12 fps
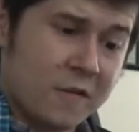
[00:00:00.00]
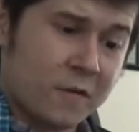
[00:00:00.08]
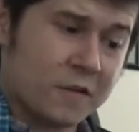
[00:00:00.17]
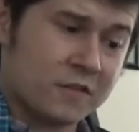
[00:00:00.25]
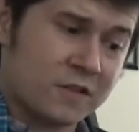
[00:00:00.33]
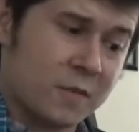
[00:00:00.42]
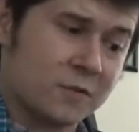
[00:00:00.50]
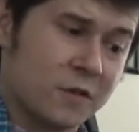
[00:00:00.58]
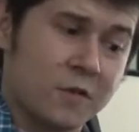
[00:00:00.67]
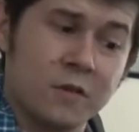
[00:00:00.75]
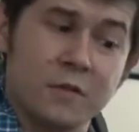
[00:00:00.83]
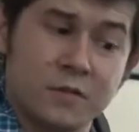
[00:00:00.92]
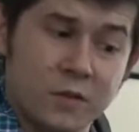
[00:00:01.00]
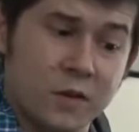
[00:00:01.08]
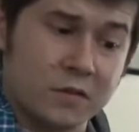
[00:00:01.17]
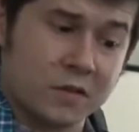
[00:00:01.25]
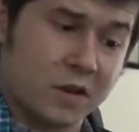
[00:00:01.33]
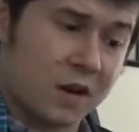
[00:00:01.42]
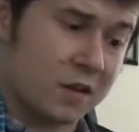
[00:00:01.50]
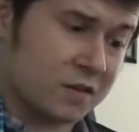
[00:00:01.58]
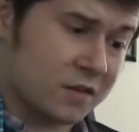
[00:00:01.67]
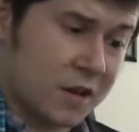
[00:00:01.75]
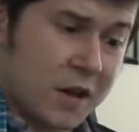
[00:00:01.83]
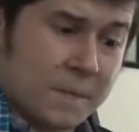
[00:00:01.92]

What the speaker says: for the sum total of $200.